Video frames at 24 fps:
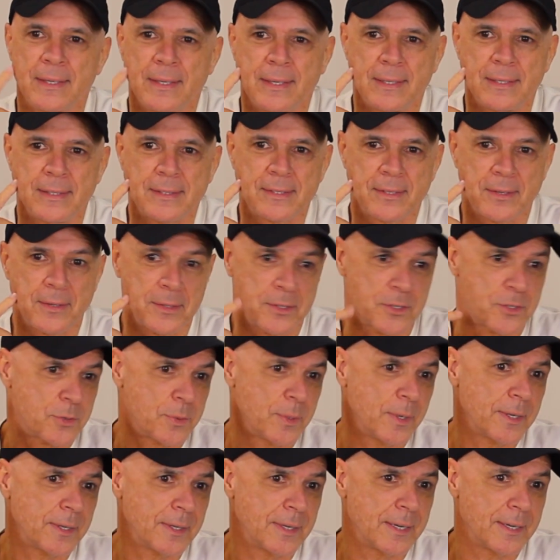he's in
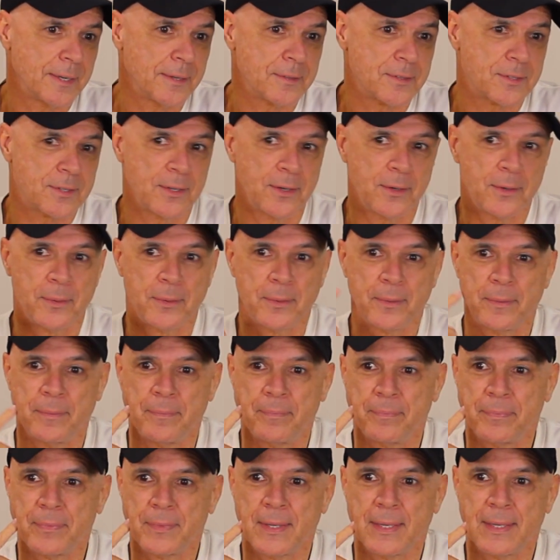Australia, so
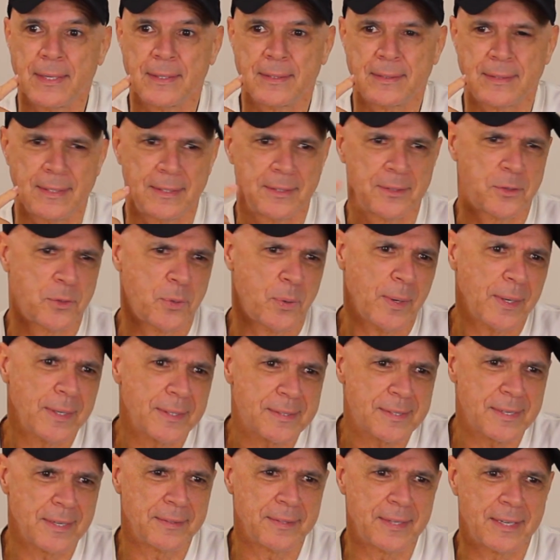it didn't quite
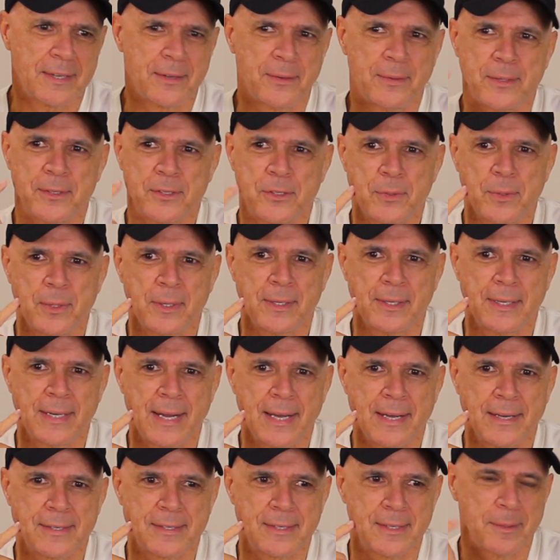sound like an Australian
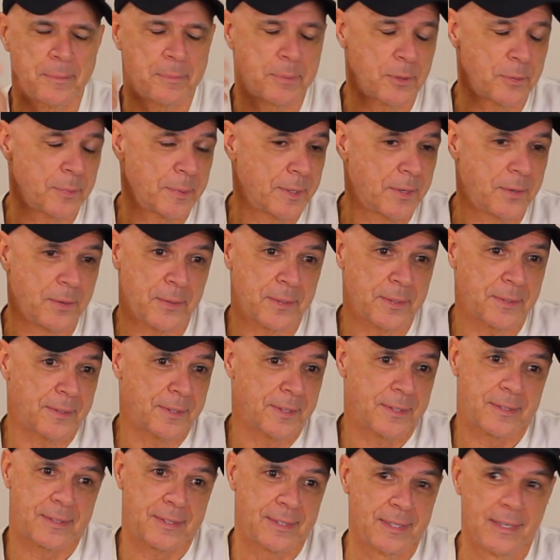accent, but
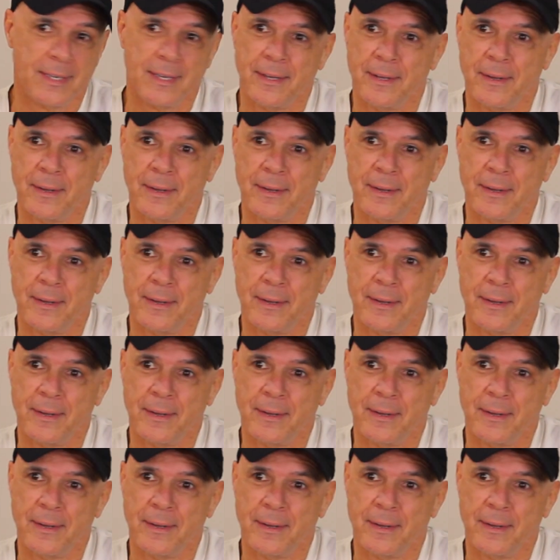regardless,